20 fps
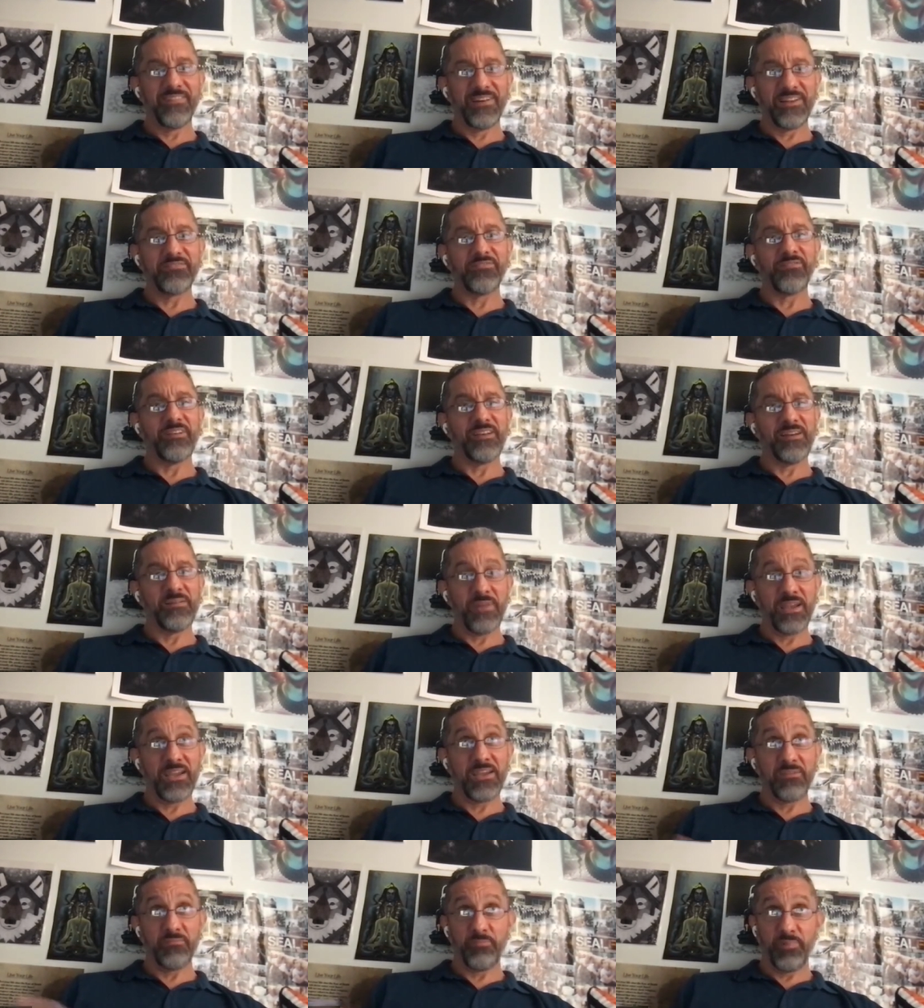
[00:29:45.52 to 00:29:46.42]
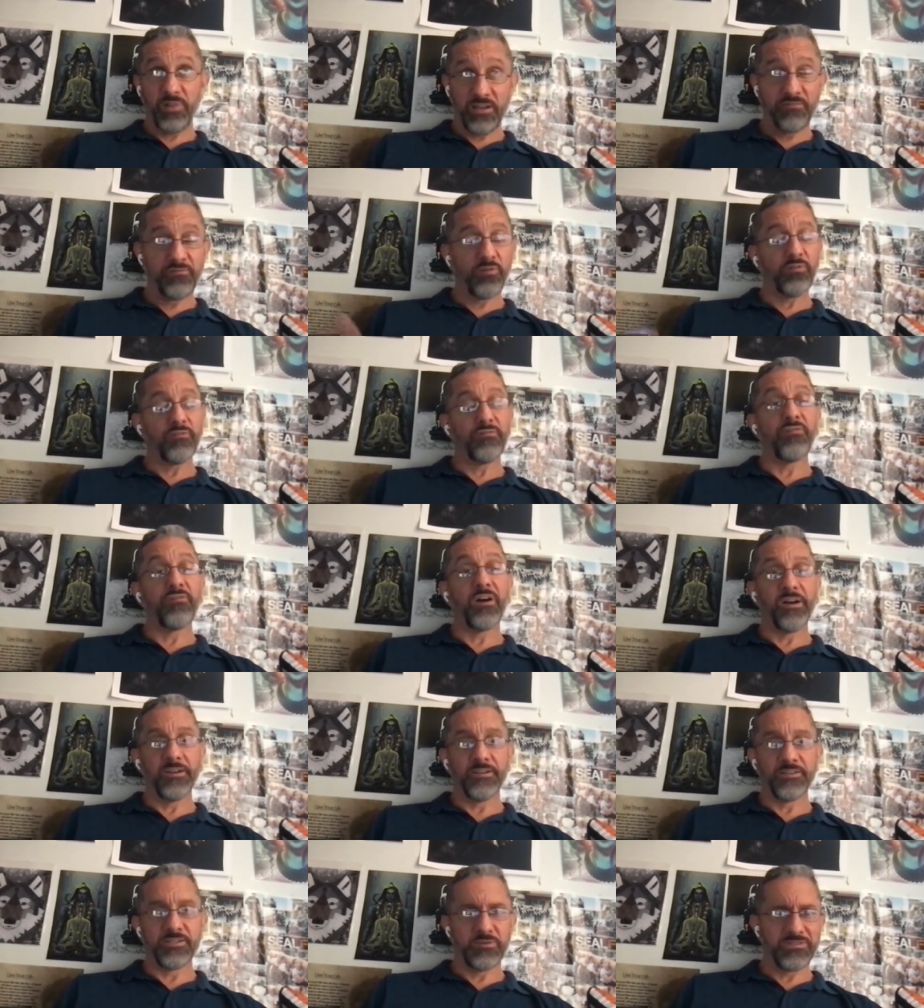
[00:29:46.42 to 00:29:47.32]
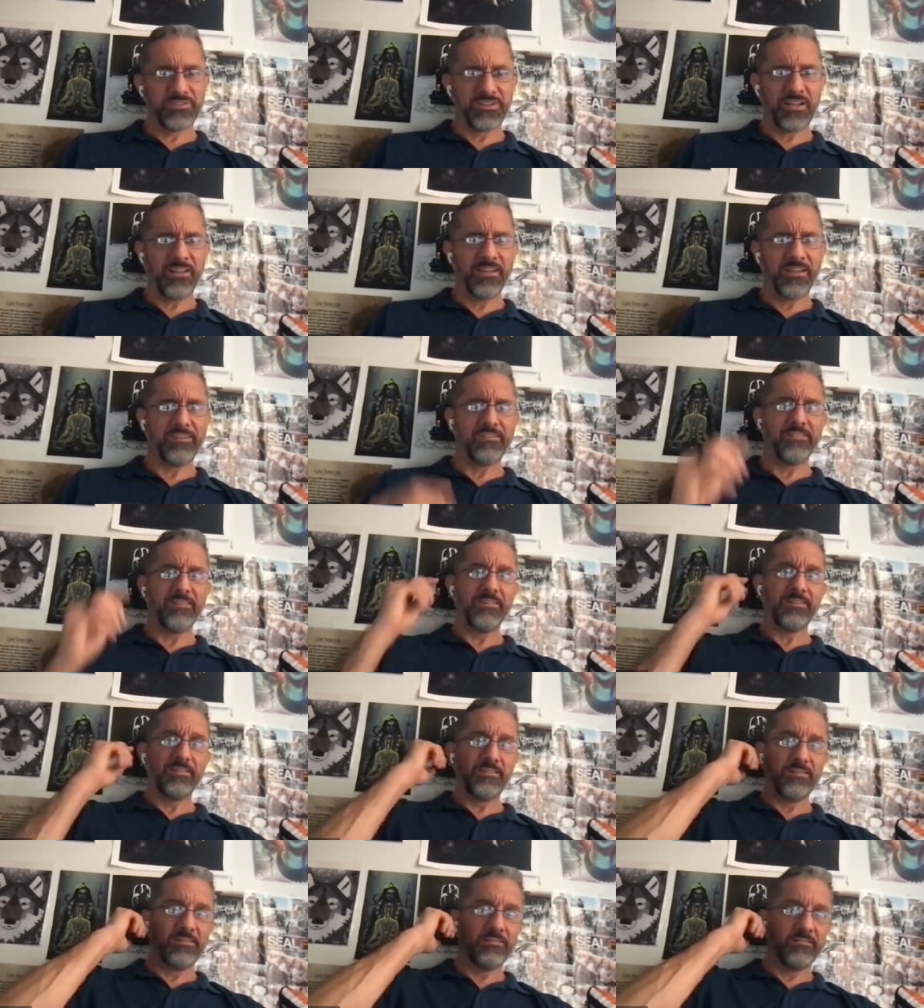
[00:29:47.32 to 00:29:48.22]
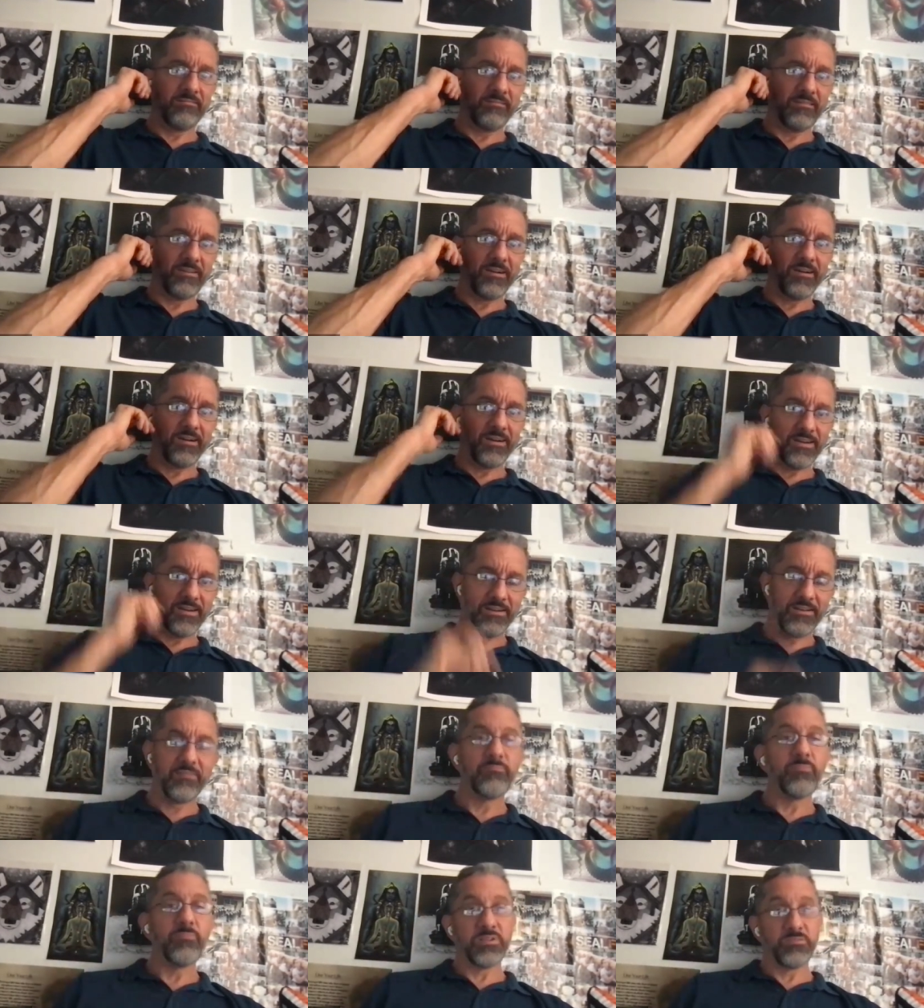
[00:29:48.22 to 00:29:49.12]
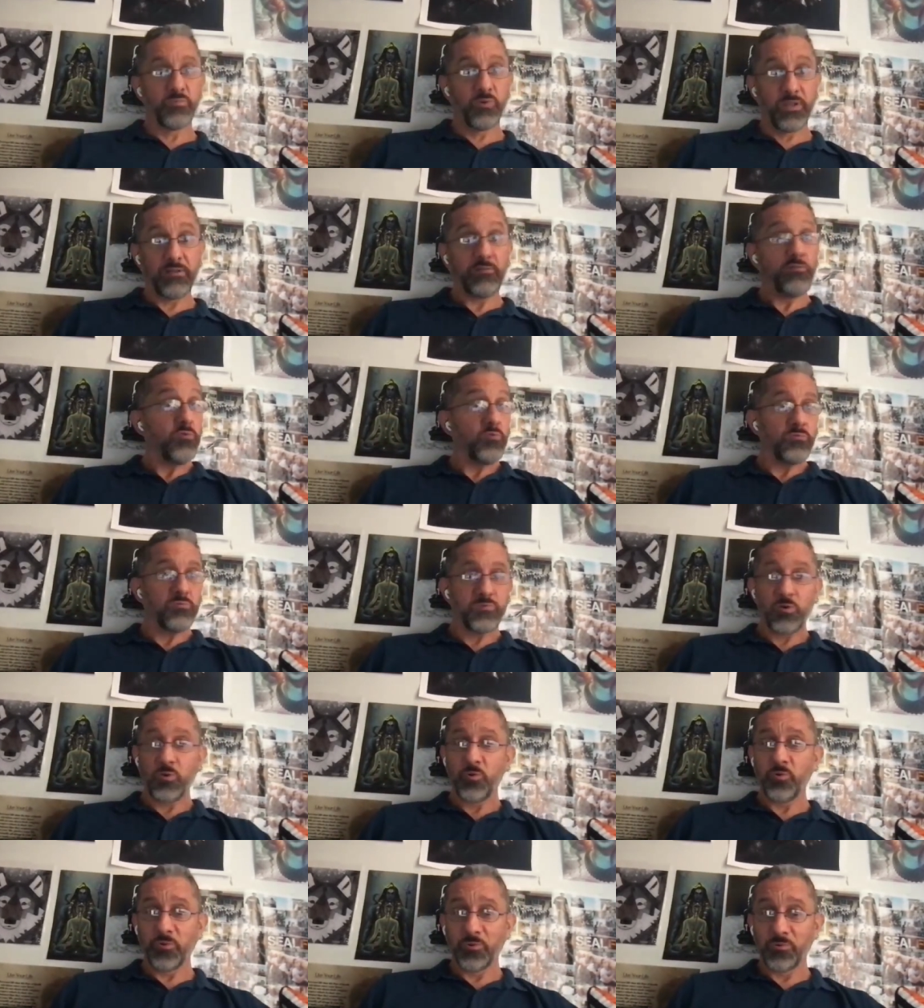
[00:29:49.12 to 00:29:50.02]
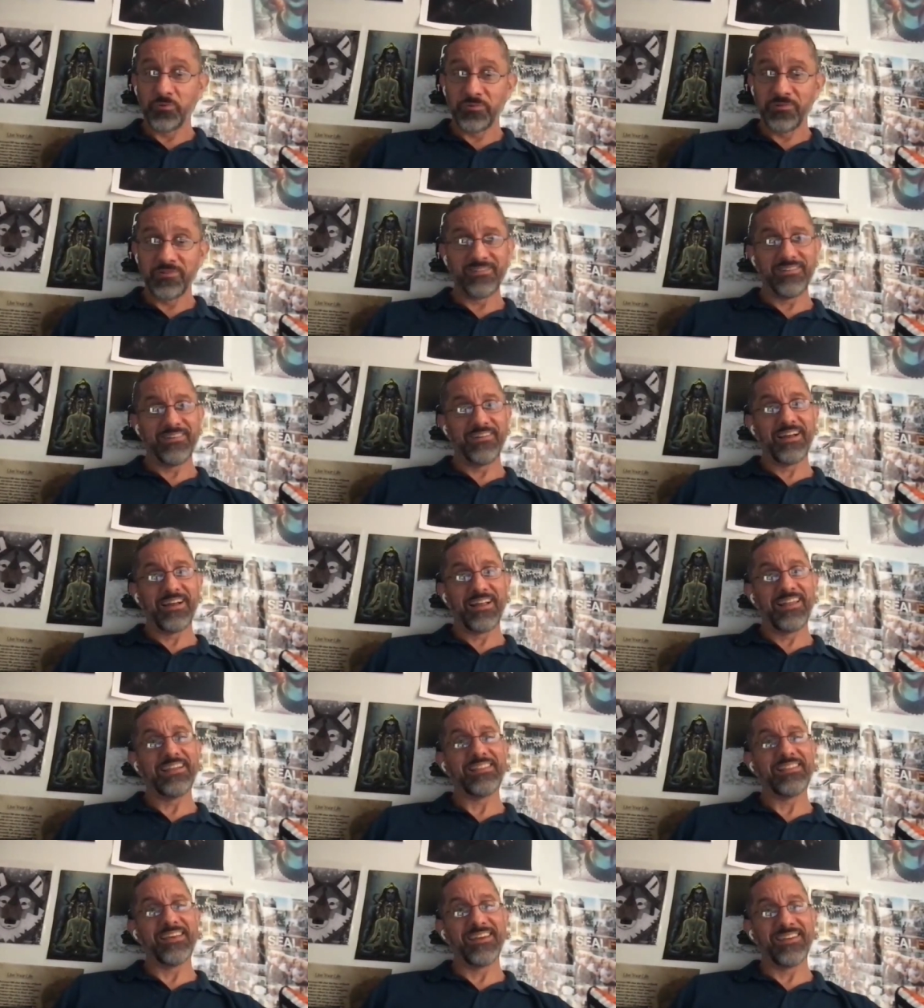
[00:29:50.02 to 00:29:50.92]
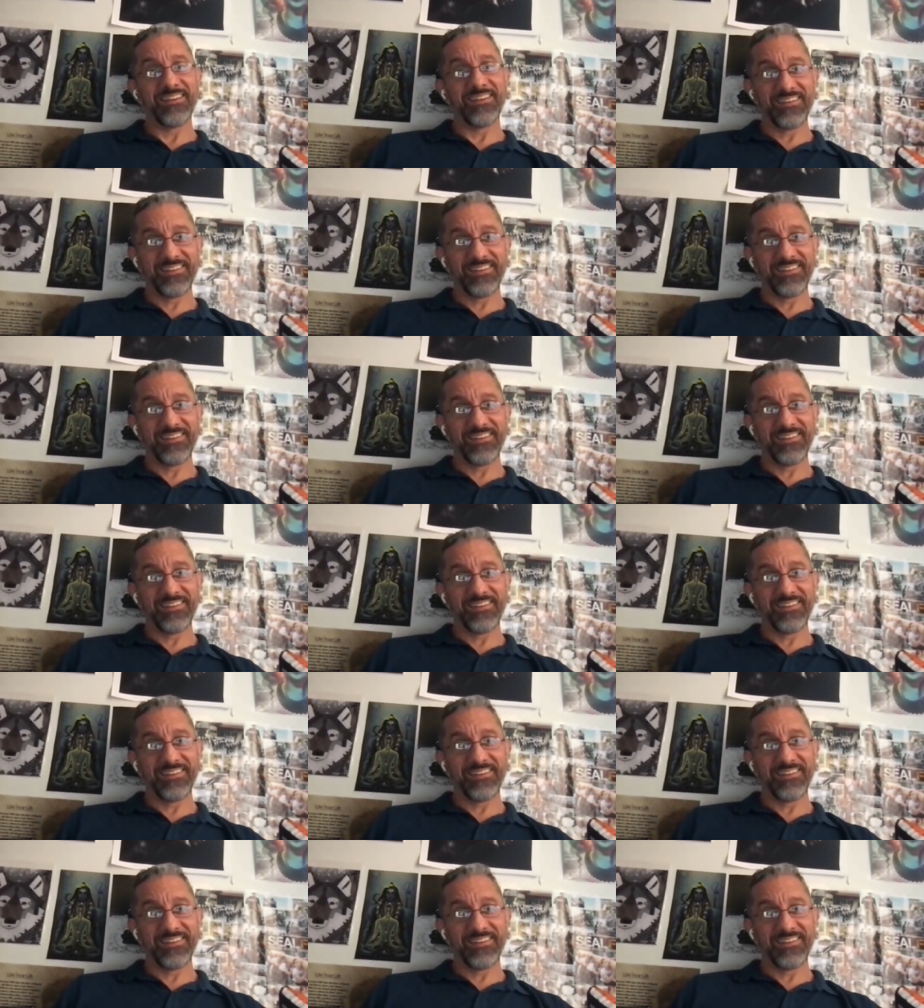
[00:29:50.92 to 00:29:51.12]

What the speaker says: That's, and make it playful and fun. So it's not like, Oh God. It's more like, oh, cool. I like that.